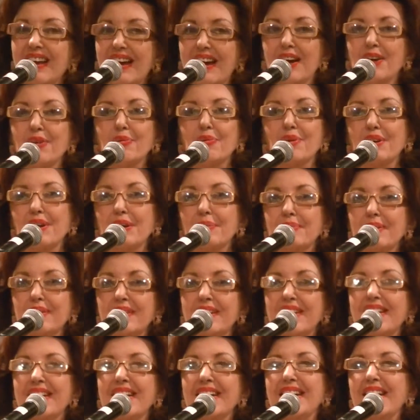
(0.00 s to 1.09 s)
And whenever
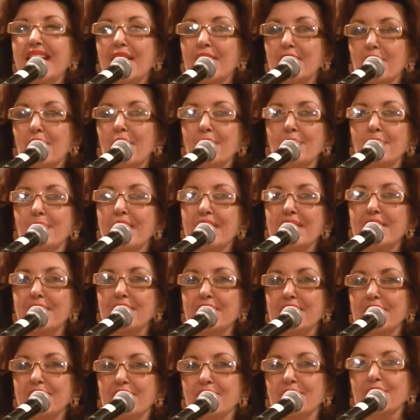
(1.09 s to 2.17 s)
he accompanied
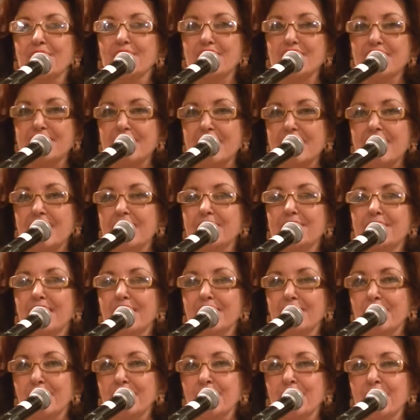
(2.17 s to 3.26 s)
me to receive an
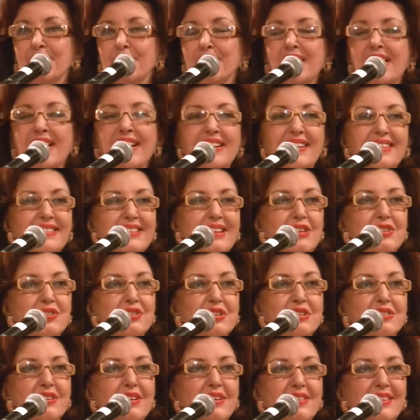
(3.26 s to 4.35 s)
honor, then
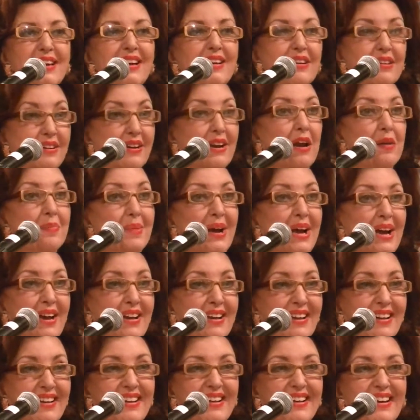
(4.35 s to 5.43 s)
she said, Grandma,
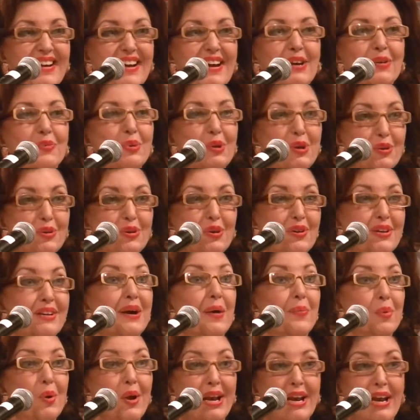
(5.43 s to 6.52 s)
are we going,
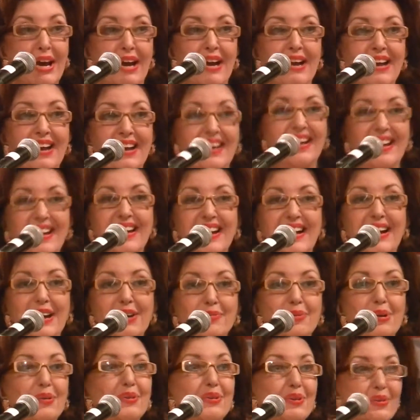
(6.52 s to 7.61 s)
Abuela?
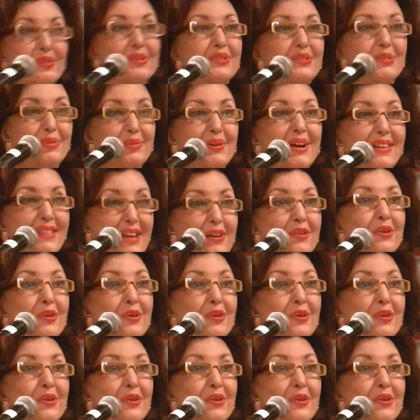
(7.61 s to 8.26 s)
Are we going to get